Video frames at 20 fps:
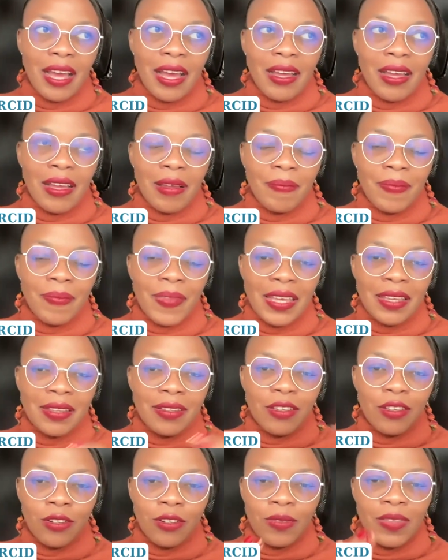
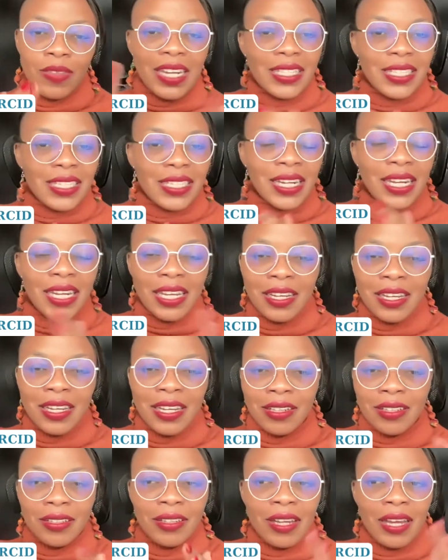it's
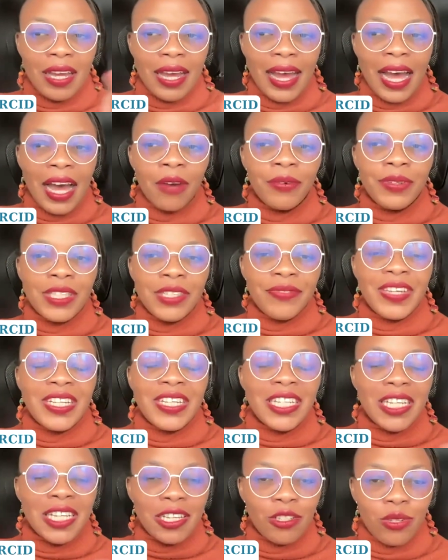clear how it's
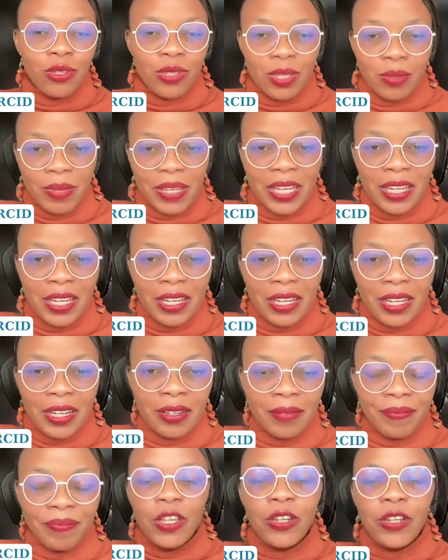feeding into the
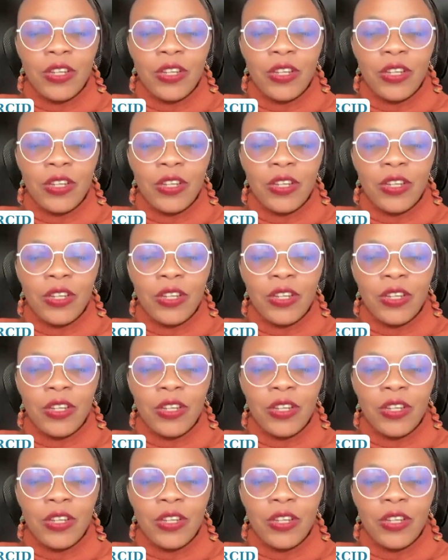bigger